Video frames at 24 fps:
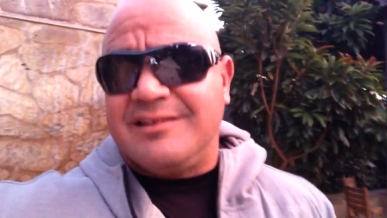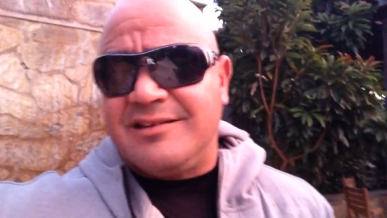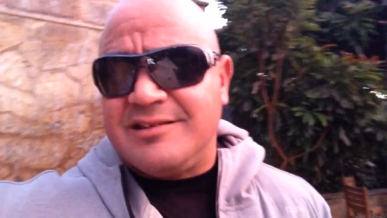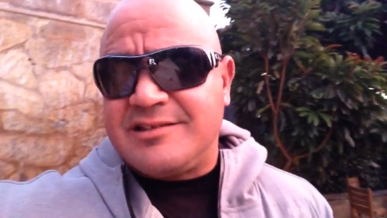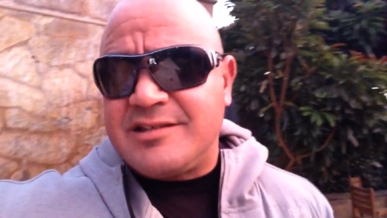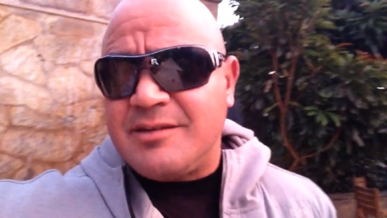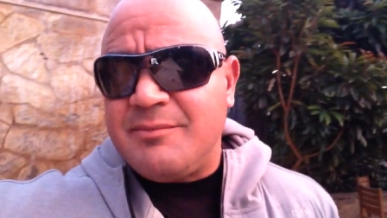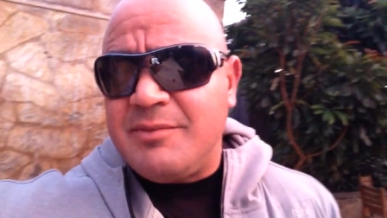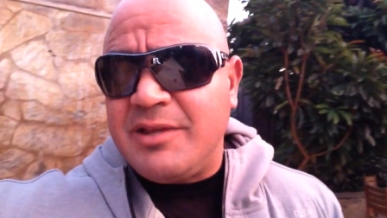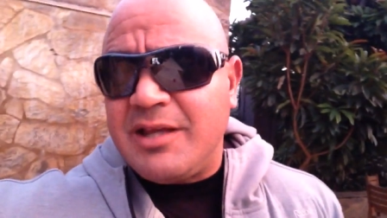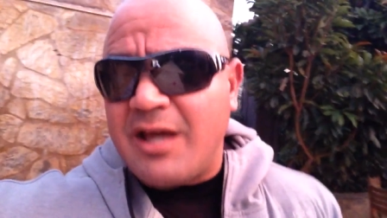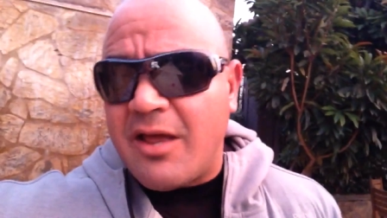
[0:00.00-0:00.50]
and
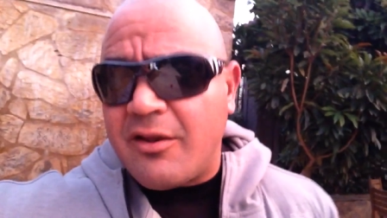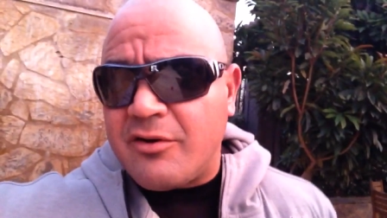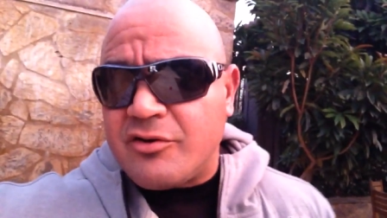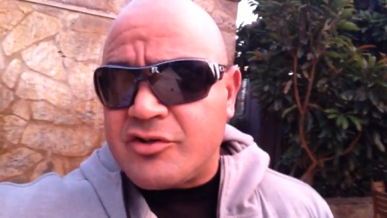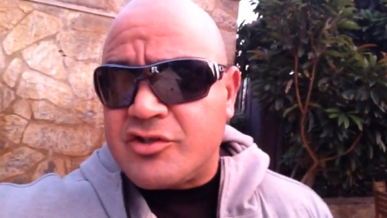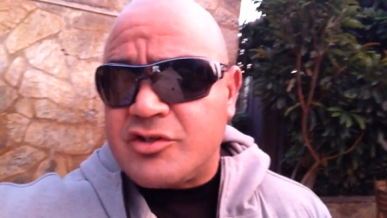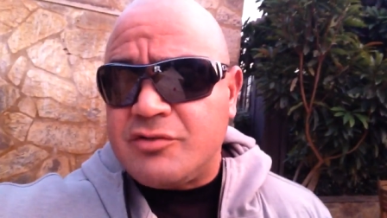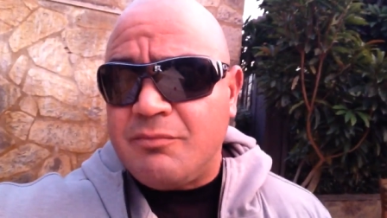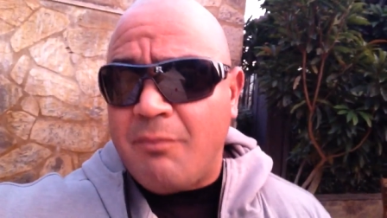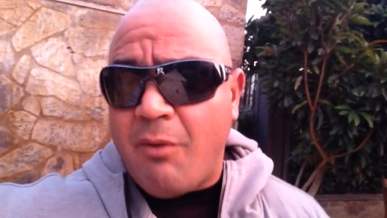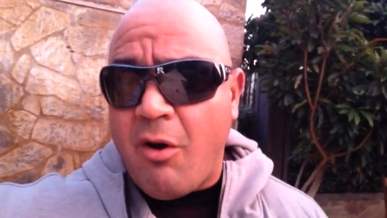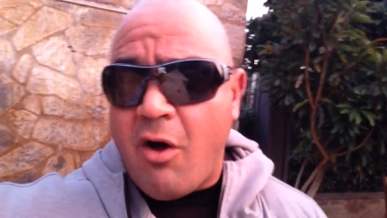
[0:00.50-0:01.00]
some of the other
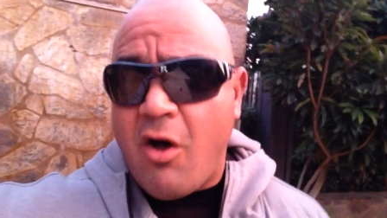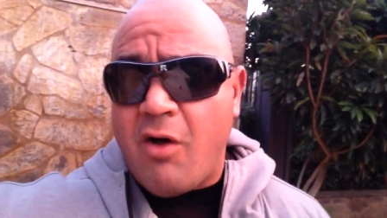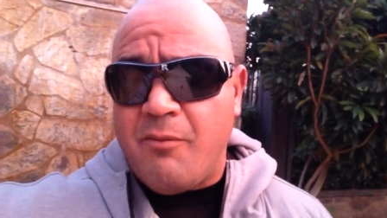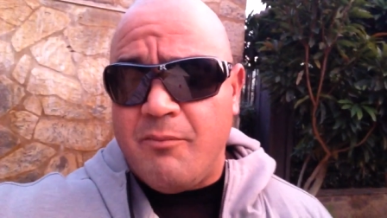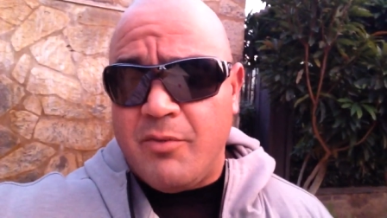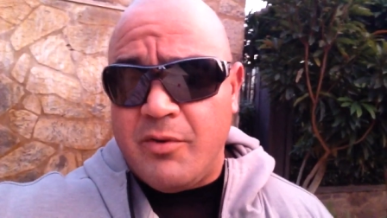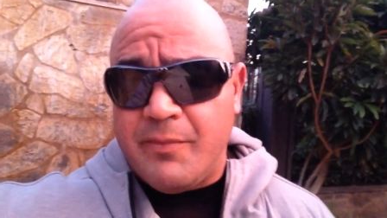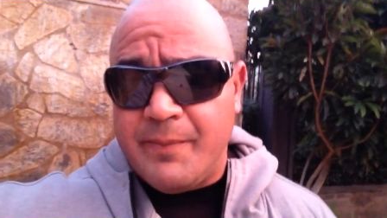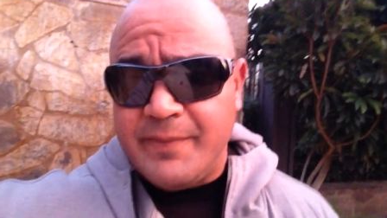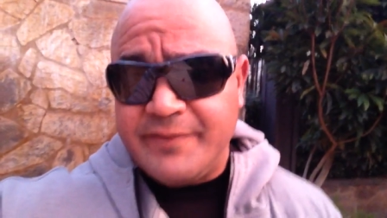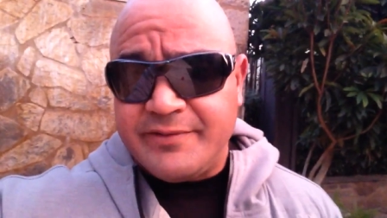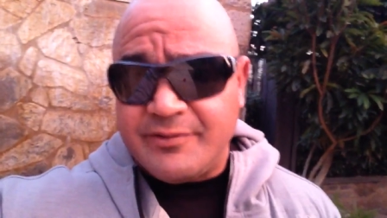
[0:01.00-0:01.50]
small
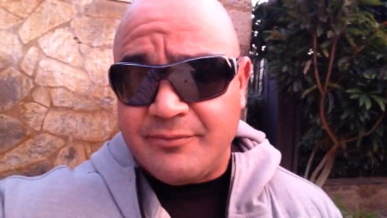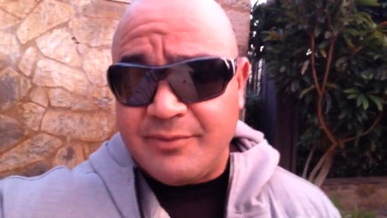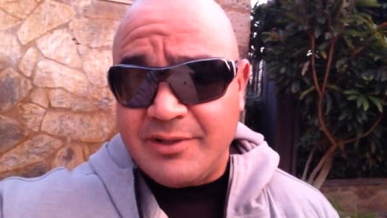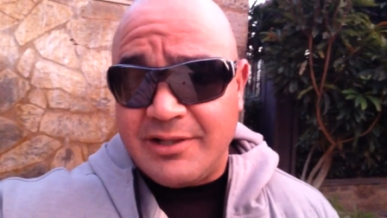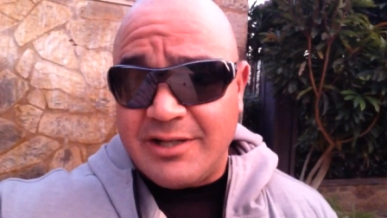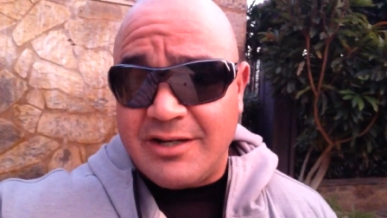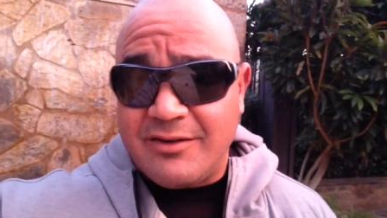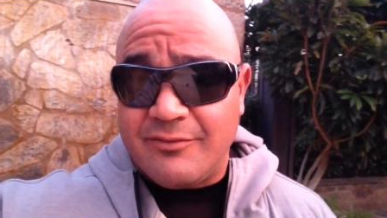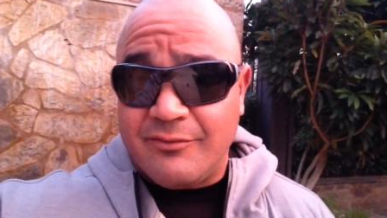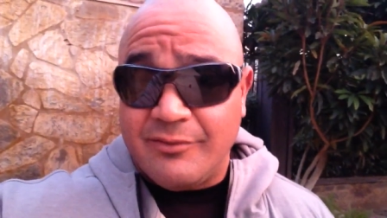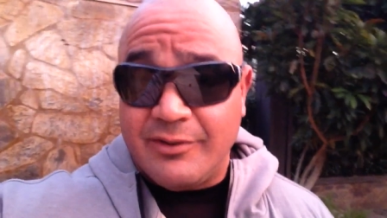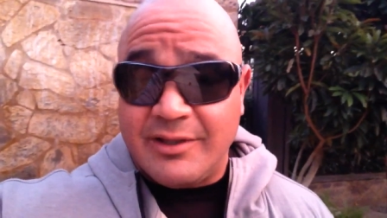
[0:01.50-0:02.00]
movements that we
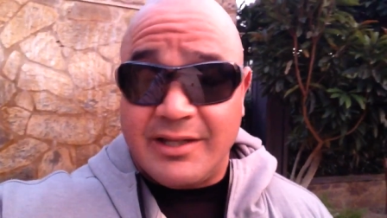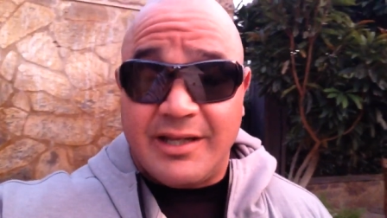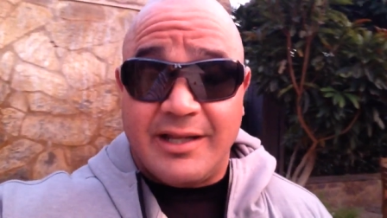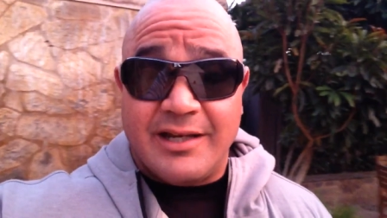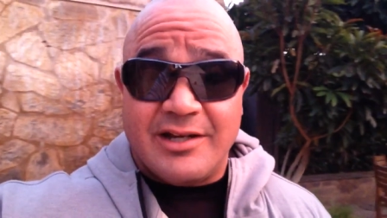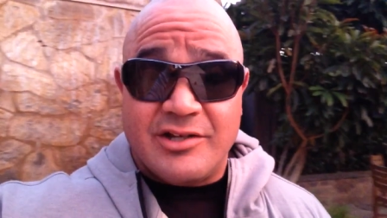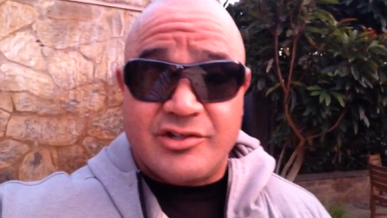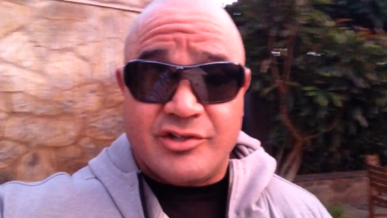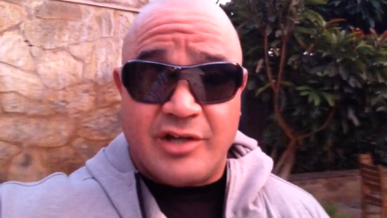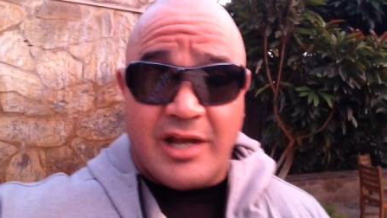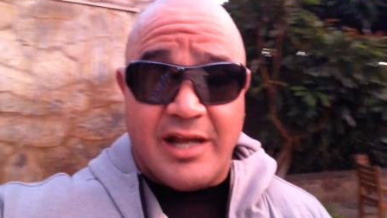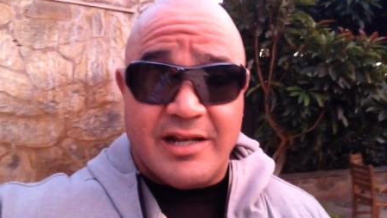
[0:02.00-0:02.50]
didn't really
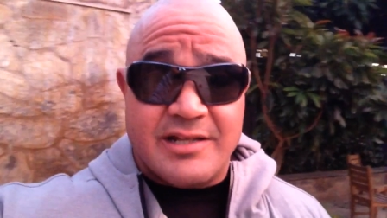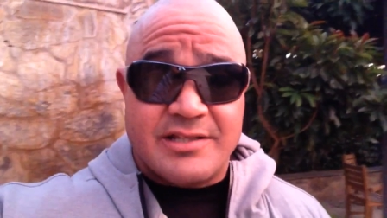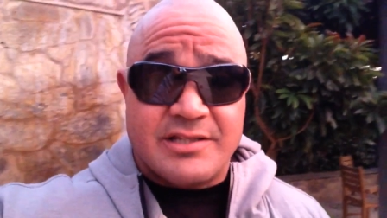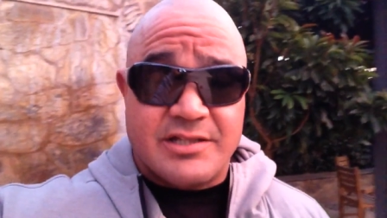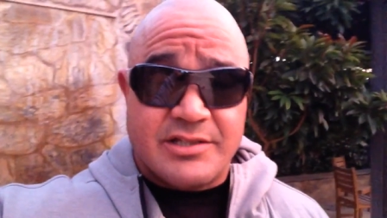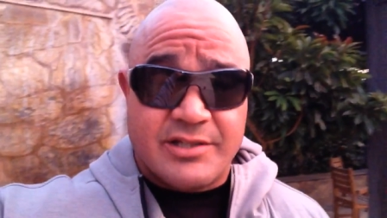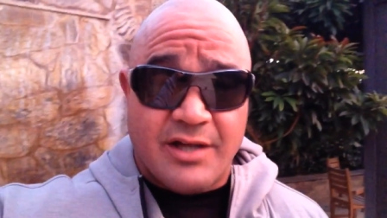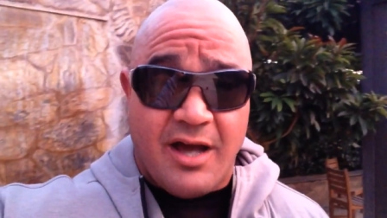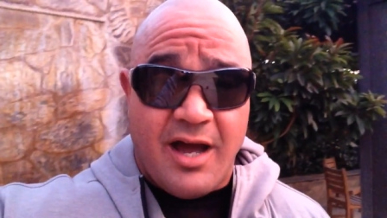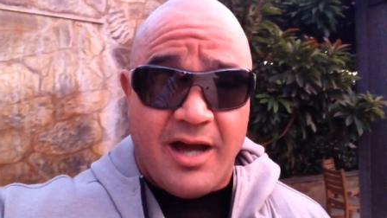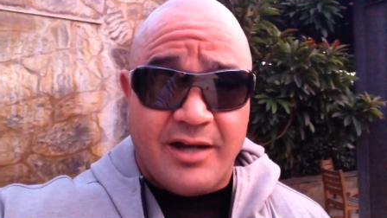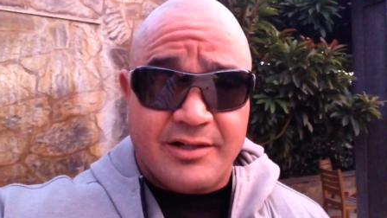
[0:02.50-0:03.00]
get a chance
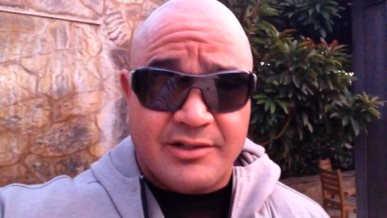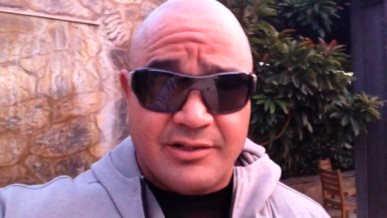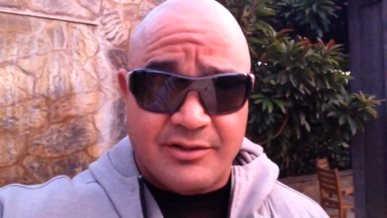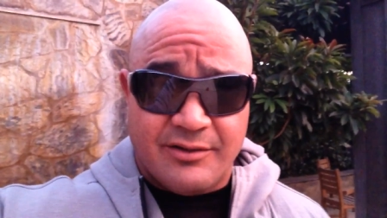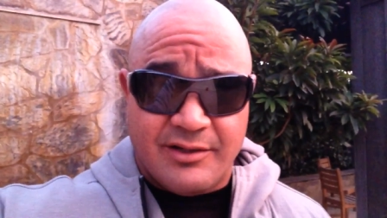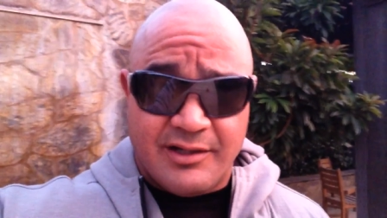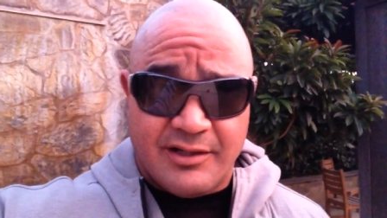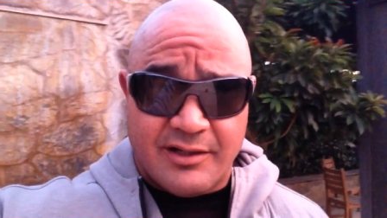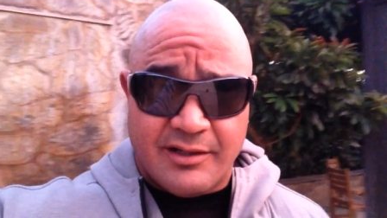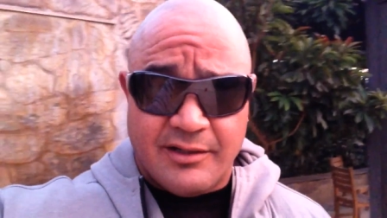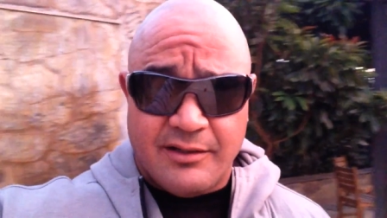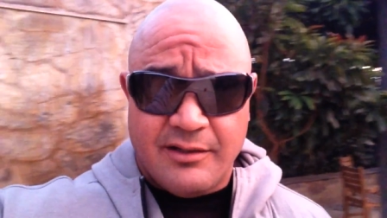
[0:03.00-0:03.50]
to talk to
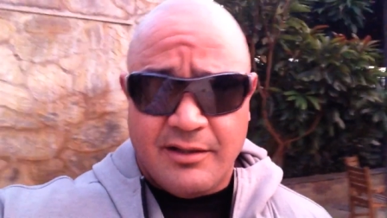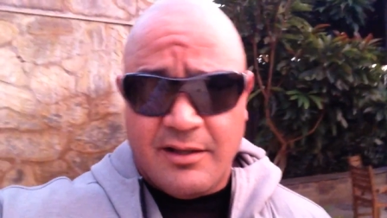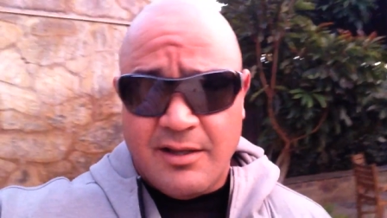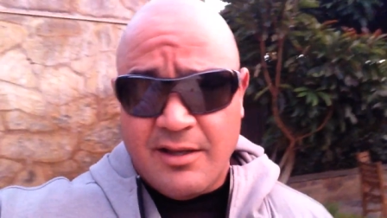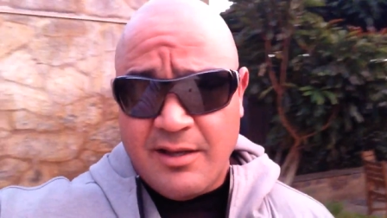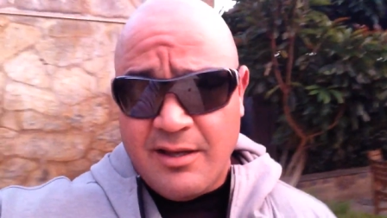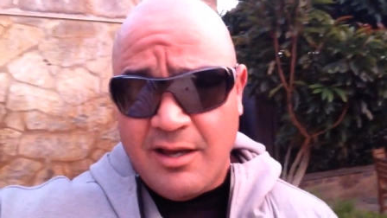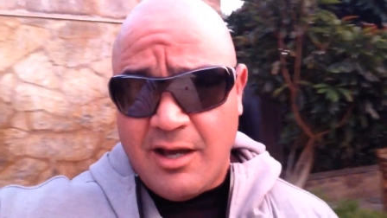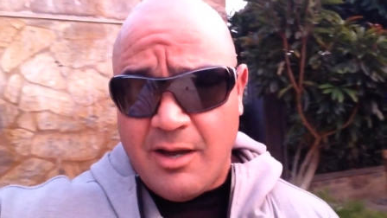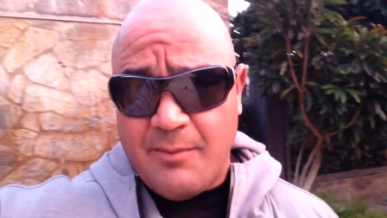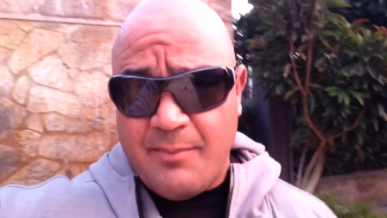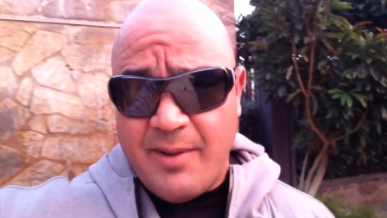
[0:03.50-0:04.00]
here
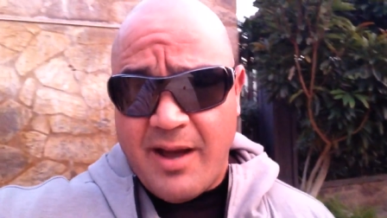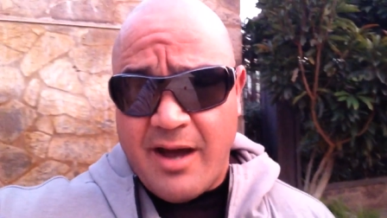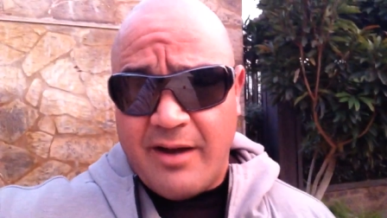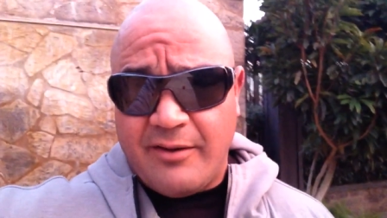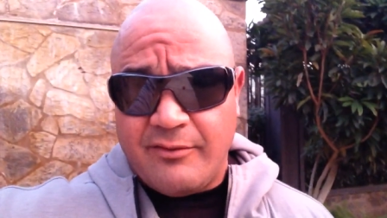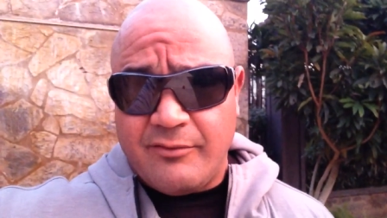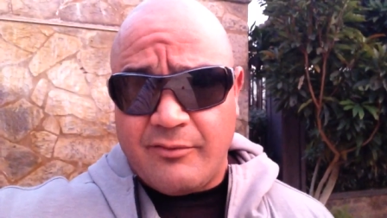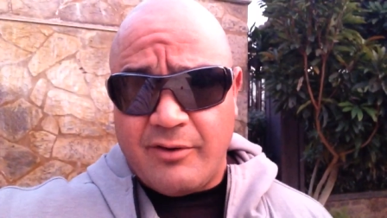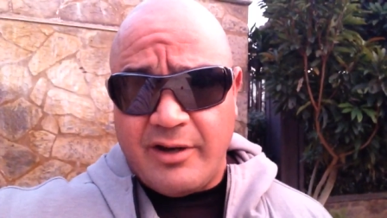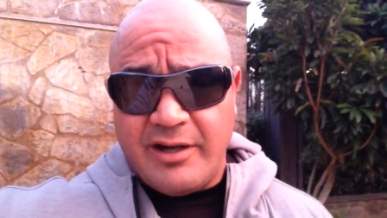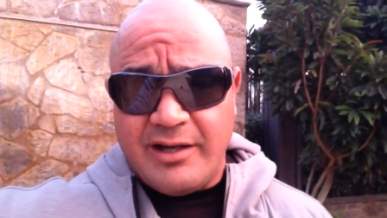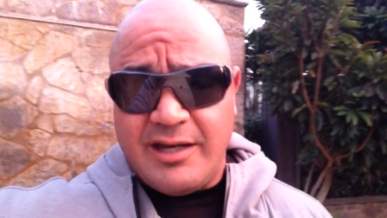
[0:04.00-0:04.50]

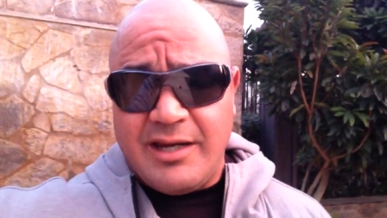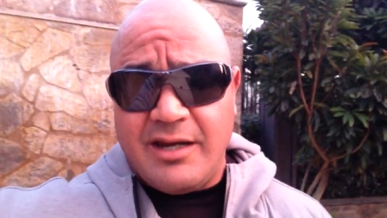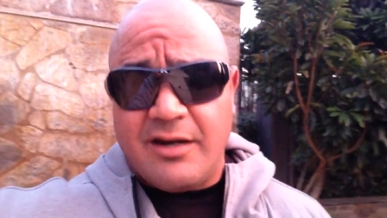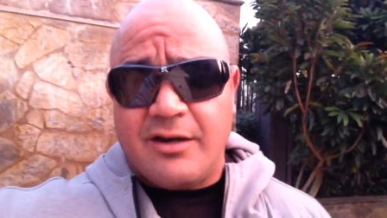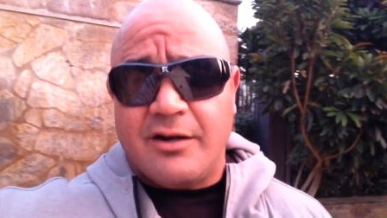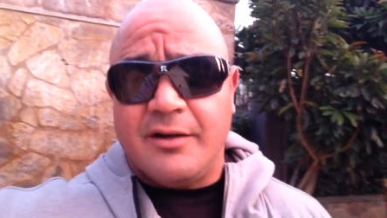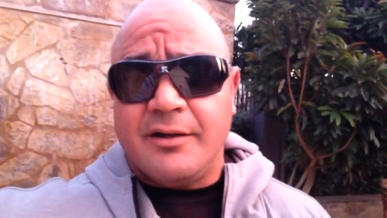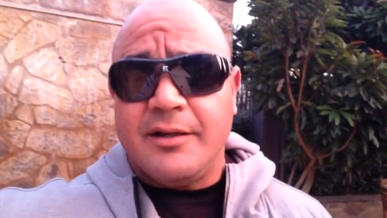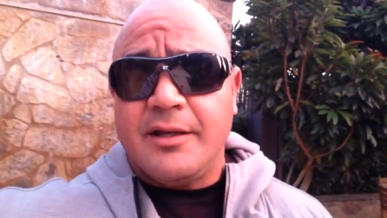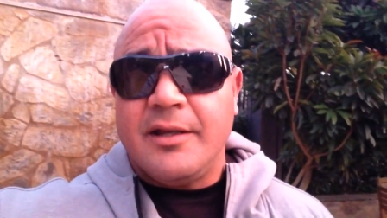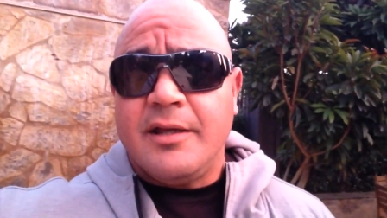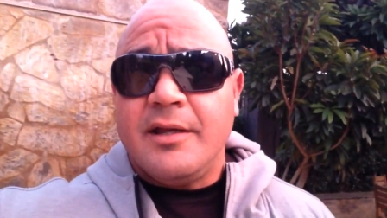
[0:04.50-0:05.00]
about right
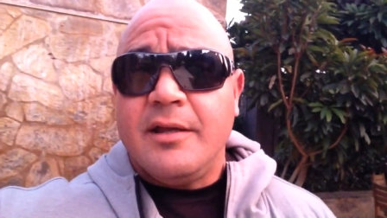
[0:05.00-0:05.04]
here.